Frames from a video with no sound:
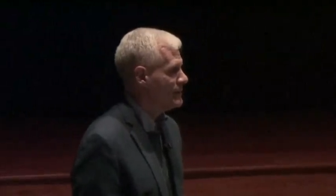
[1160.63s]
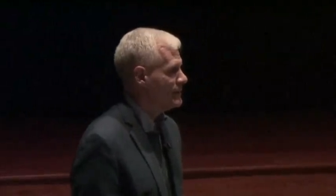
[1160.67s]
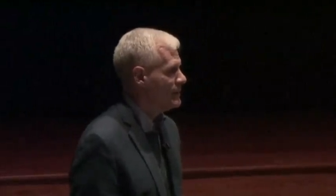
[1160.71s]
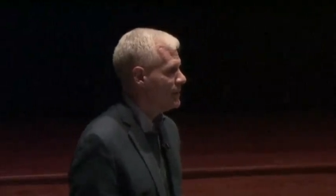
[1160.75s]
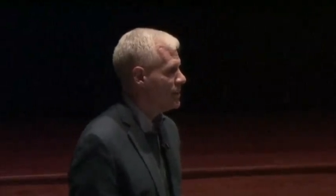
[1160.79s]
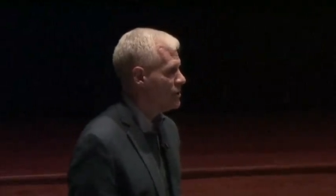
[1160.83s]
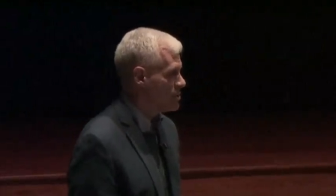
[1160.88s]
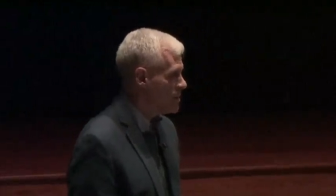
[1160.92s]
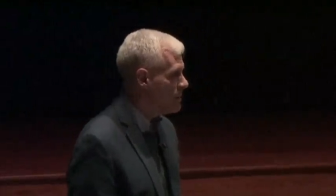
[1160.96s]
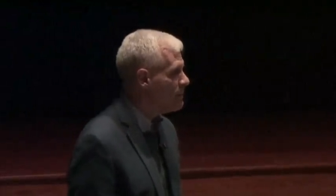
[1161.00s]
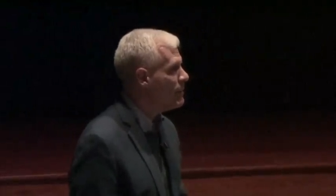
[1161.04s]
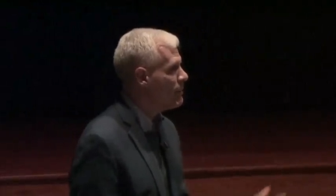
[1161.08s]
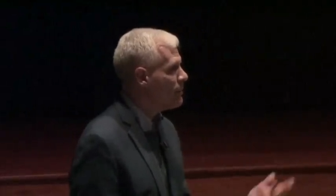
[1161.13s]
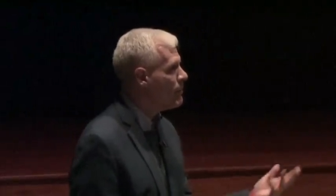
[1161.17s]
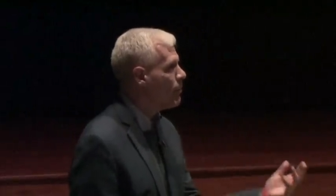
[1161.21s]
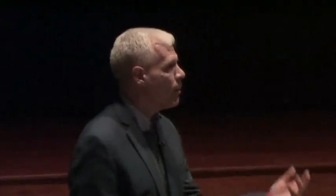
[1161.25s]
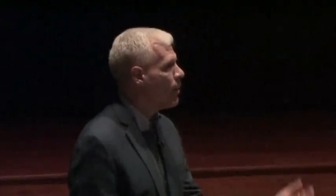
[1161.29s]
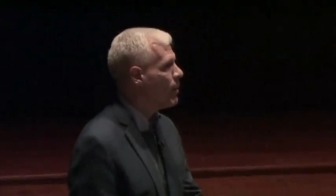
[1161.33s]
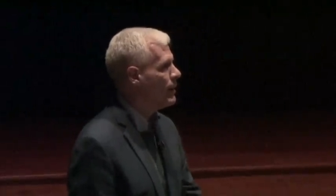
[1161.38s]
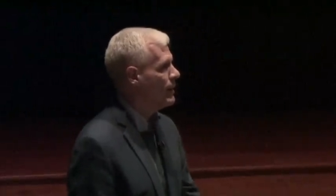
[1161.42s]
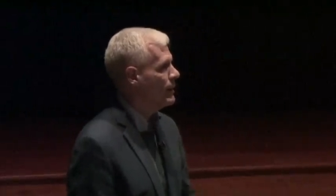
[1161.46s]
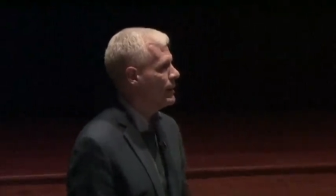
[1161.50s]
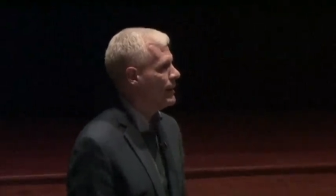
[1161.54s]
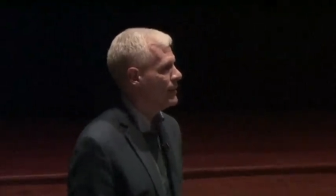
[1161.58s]
It should be
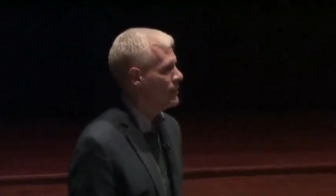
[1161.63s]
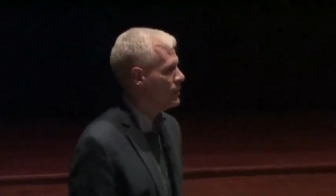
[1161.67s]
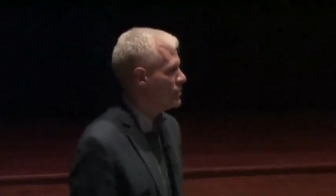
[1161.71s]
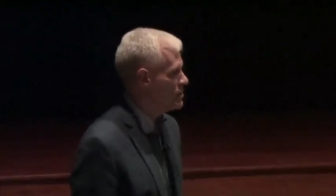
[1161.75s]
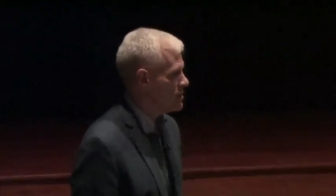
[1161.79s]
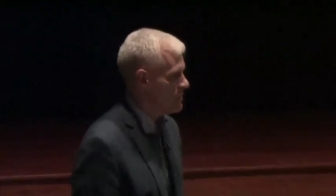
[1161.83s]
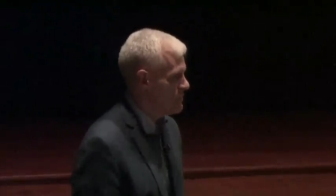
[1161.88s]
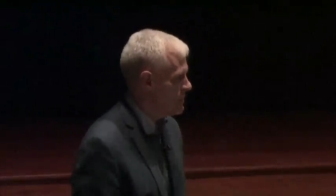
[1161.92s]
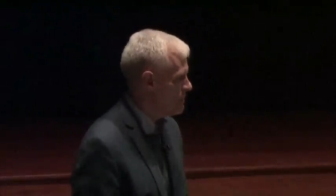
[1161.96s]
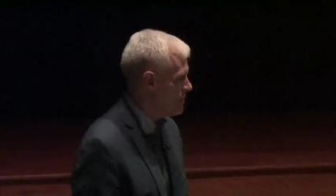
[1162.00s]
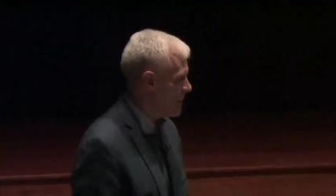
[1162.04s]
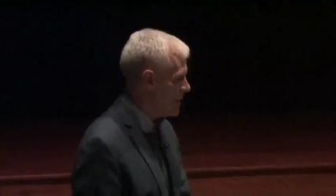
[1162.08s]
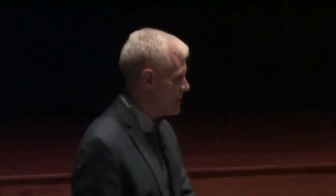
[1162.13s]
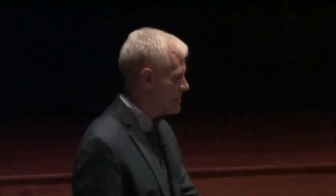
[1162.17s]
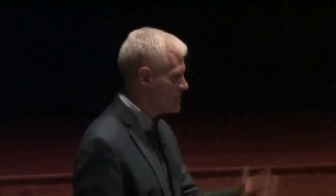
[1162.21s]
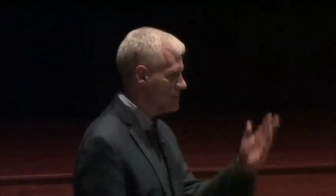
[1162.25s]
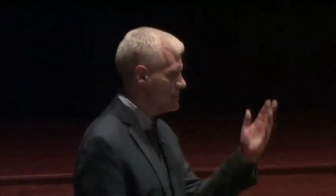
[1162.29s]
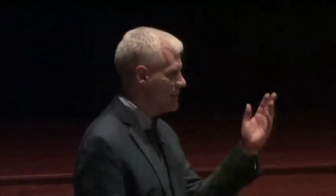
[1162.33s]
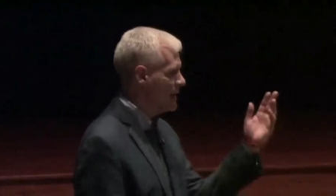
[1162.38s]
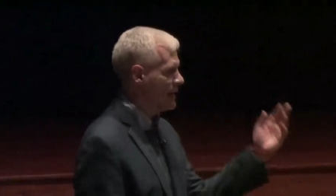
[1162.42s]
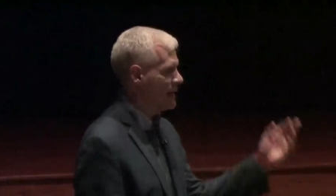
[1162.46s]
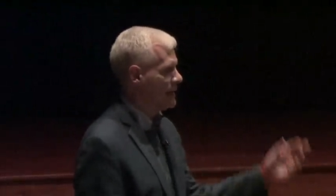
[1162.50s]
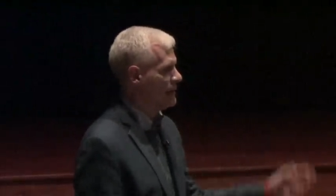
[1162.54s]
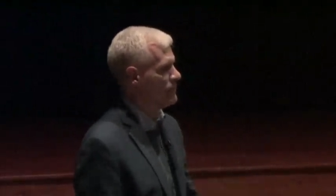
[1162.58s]
reported, and there should be
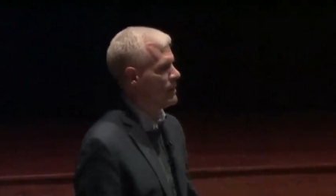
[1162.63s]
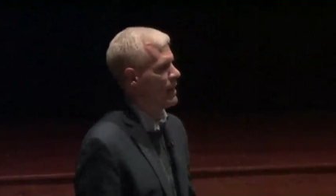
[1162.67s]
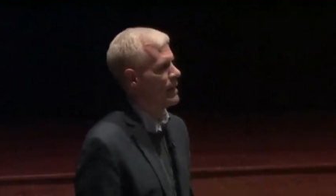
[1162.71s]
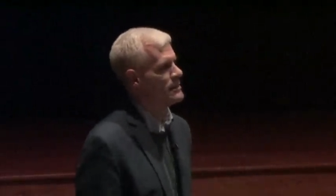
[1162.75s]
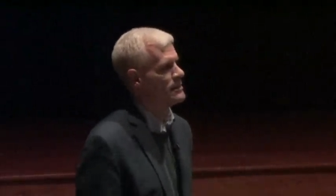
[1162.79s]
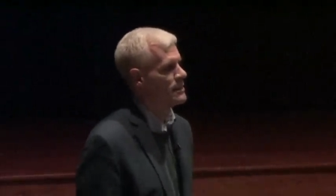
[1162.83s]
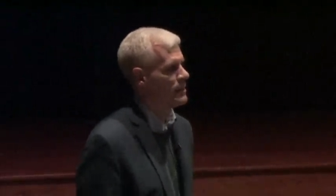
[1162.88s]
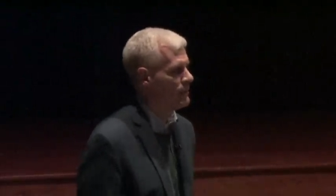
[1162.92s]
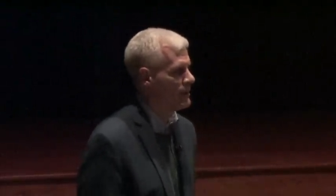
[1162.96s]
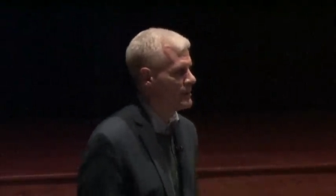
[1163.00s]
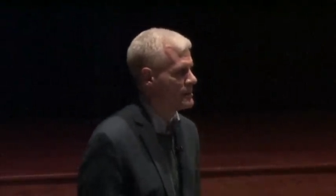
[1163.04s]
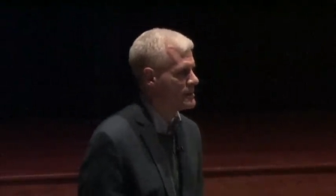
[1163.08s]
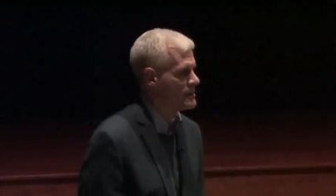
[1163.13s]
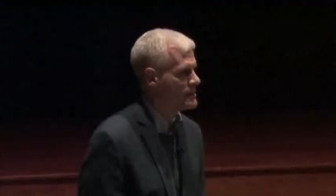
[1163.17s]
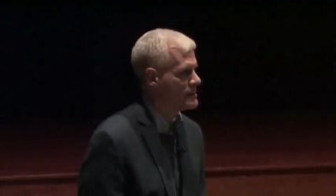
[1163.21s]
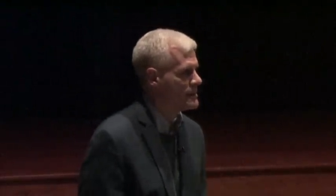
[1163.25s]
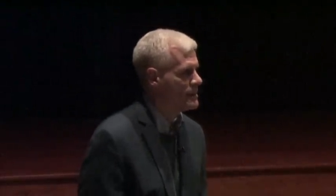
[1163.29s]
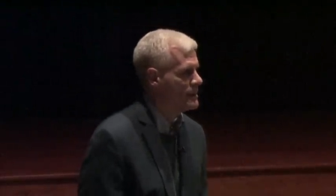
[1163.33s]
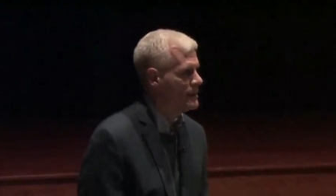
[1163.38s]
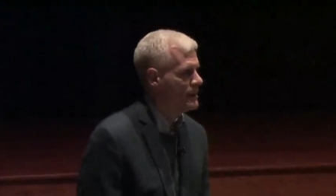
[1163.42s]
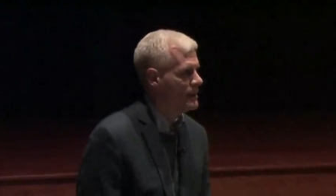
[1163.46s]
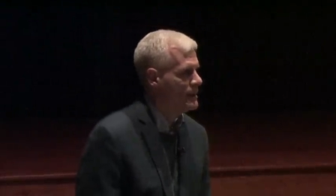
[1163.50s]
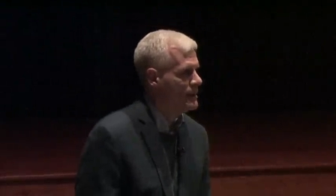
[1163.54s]
positive, negative consequences.